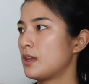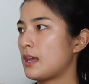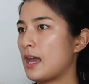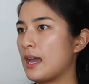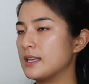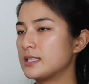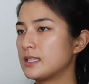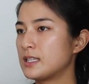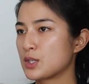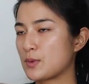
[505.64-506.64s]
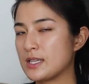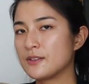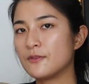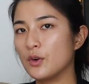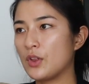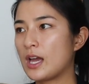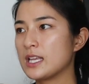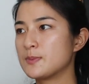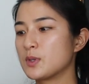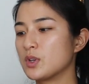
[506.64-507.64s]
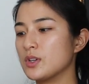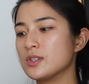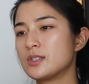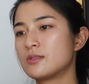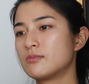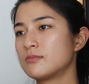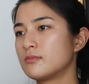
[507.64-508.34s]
And there's a reason for that. It's because